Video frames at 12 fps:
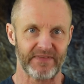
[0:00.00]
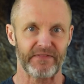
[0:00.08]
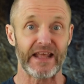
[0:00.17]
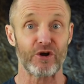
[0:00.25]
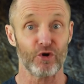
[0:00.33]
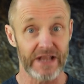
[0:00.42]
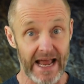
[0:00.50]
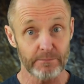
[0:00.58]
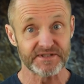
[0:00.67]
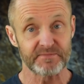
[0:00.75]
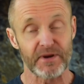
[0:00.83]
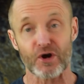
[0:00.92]
They
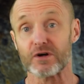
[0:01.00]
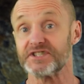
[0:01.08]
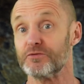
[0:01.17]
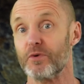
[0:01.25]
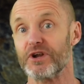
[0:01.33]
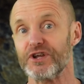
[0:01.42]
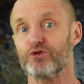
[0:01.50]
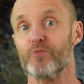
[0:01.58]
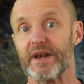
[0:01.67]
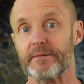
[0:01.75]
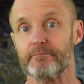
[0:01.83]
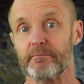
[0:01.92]
collapsed because they were
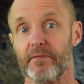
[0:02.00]
human.